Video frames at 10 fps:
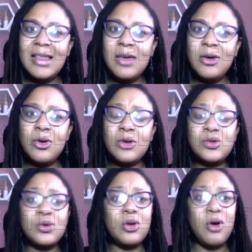I think
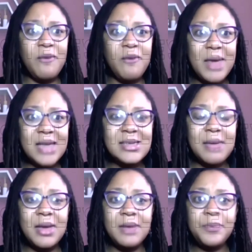kudos to the government.
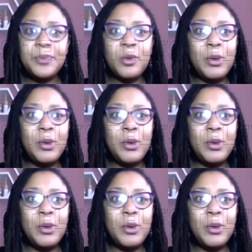I mean,